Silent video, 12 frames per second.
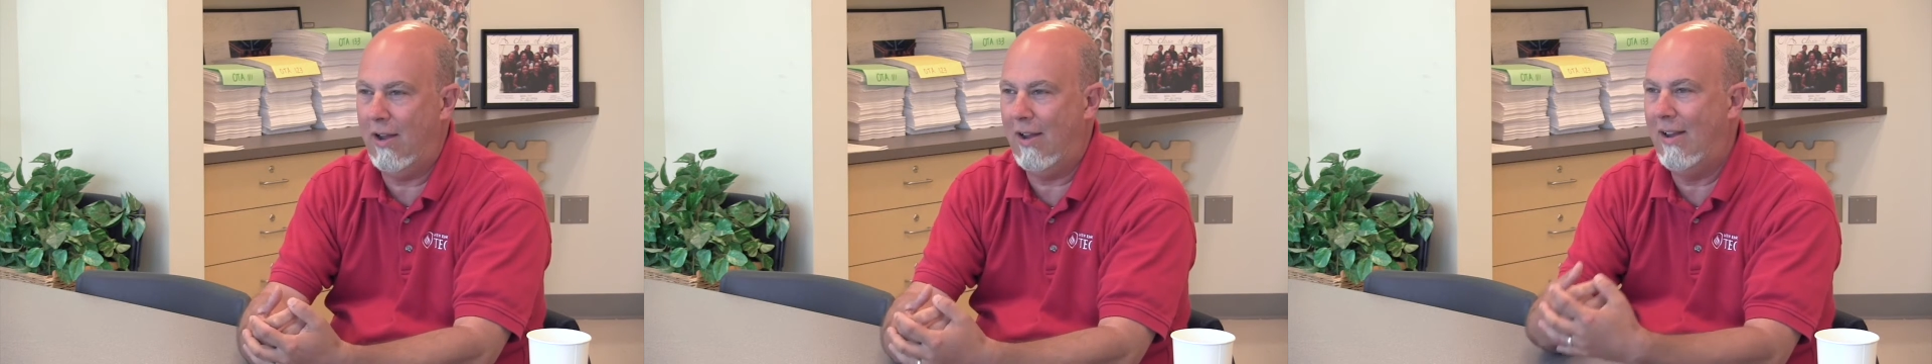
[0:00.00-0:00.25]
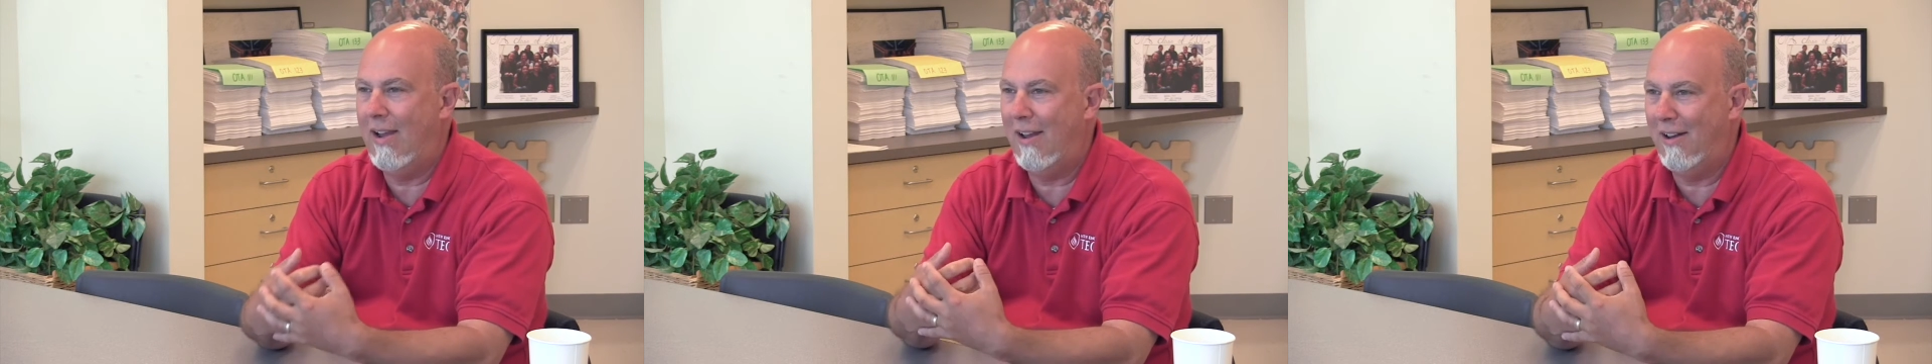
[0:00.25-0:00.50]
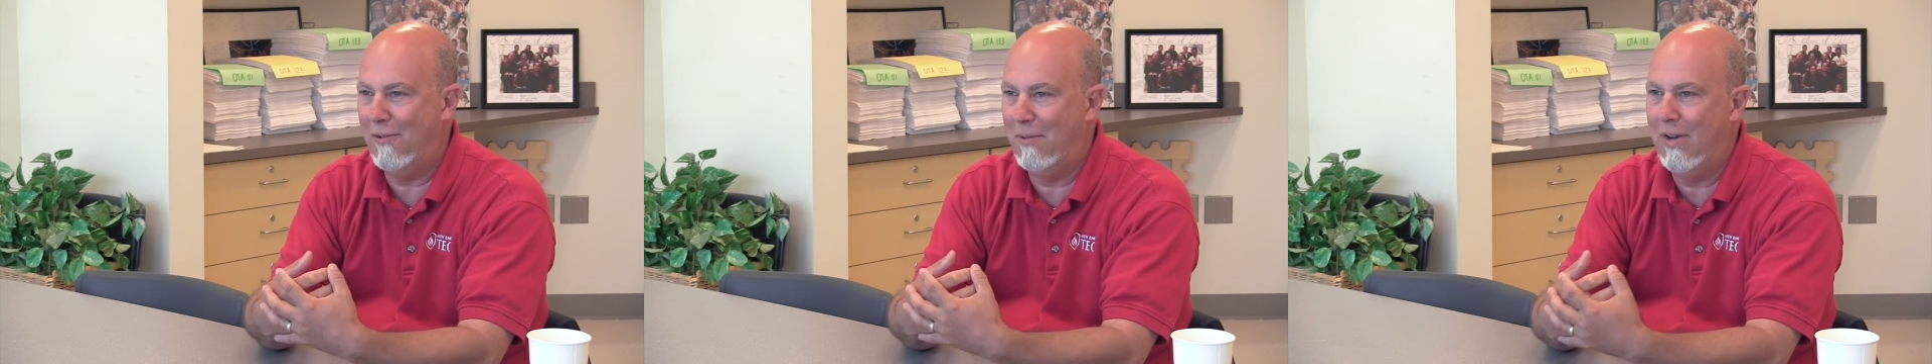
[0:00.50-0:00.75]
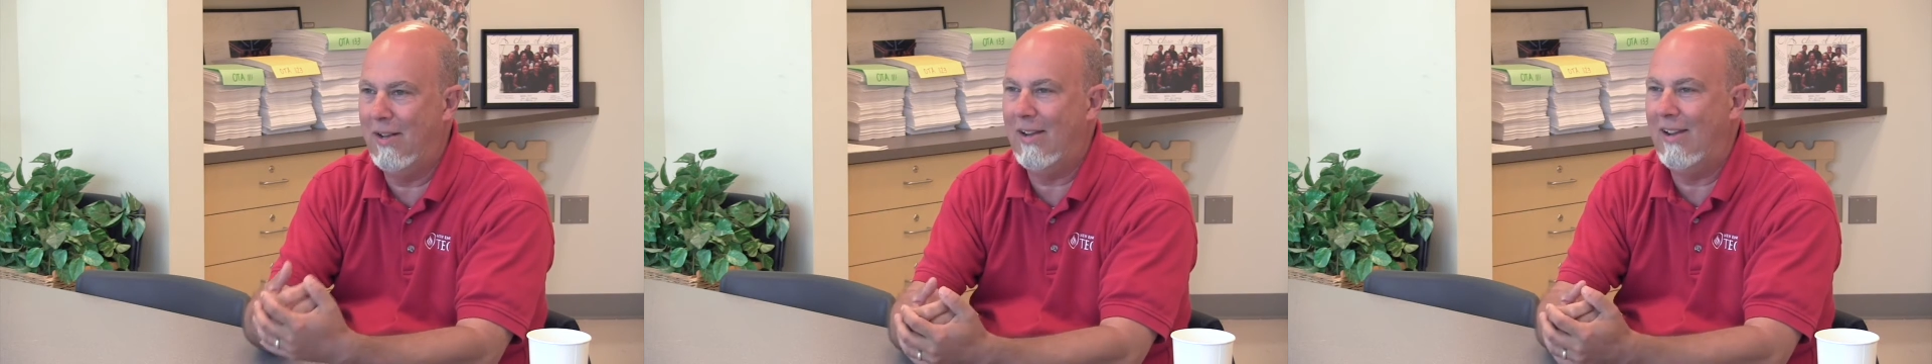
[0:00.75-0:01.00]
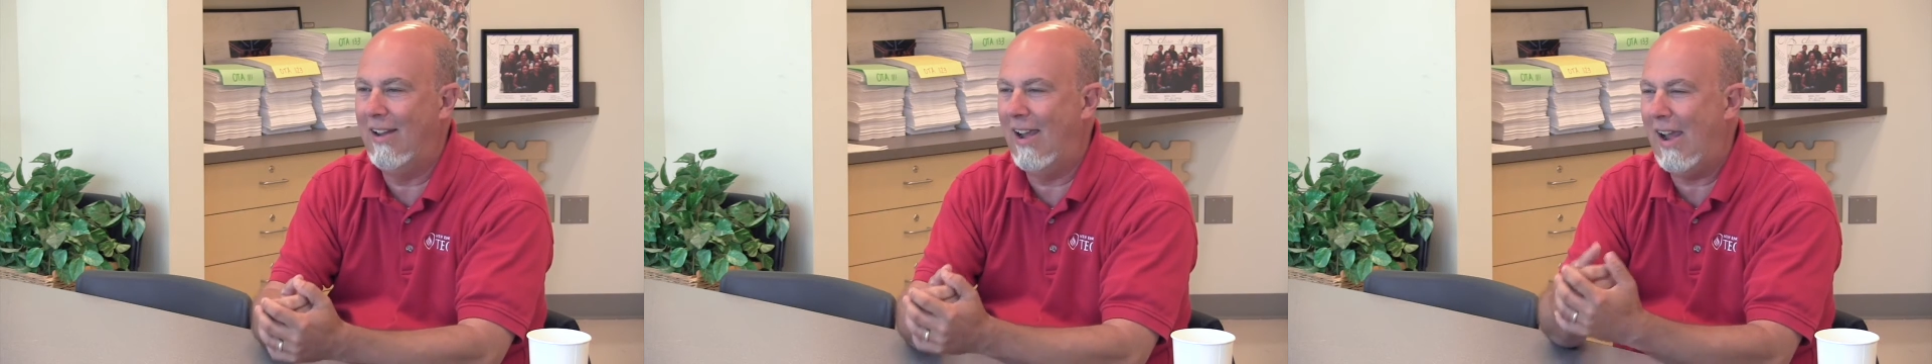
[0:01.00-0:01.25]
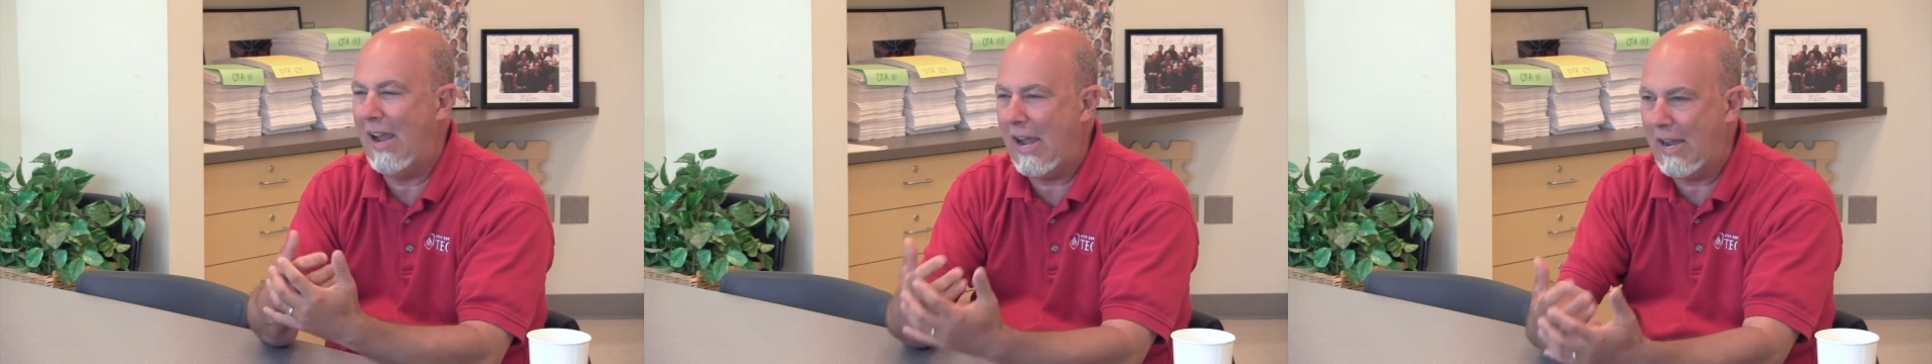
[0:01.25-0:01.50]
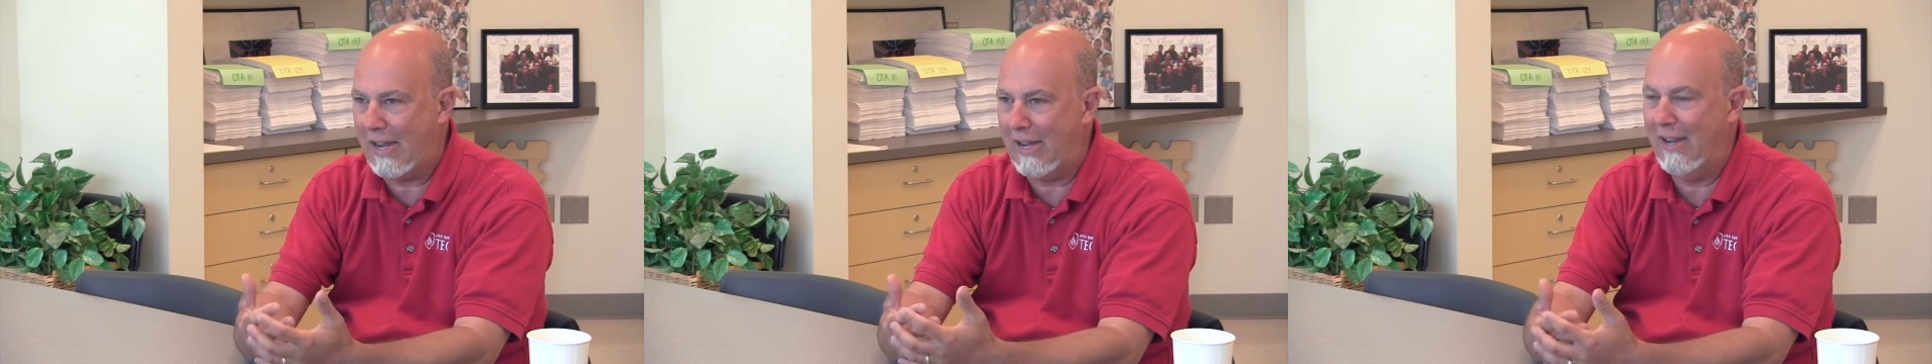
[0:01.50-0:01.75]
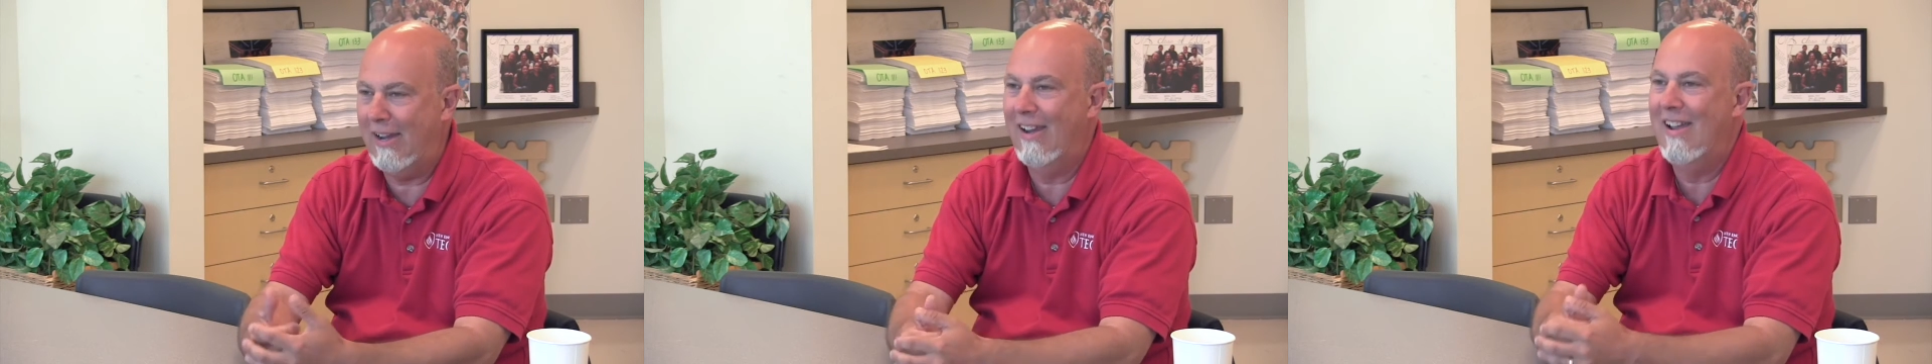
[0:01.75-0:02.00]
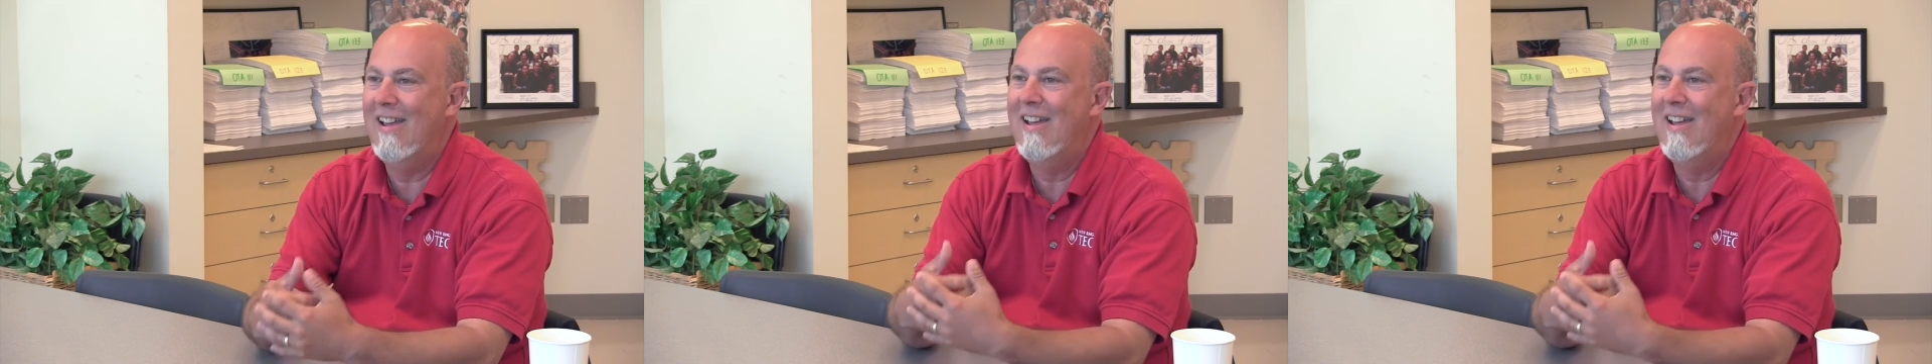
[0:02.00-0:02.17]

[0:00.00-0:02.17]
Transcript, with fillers: I get really achy.